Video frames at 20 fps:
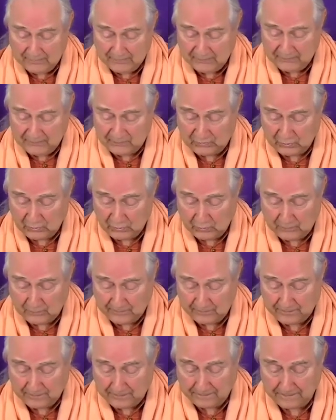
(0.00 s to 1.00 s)
So
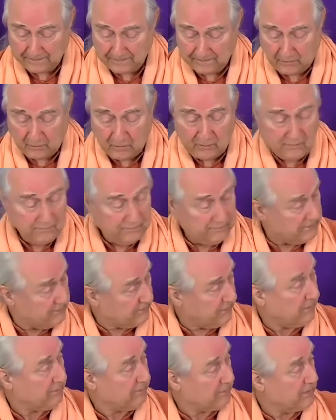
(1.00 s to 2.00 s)
all of this
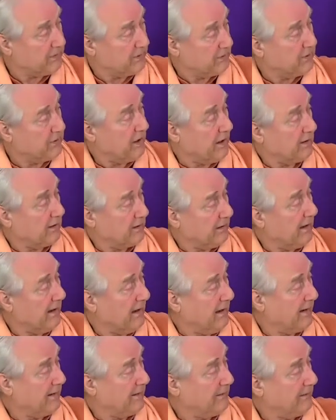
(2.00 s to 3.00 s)
up to the dotted
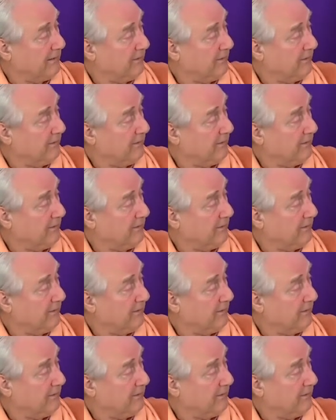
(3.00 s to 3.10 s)
line,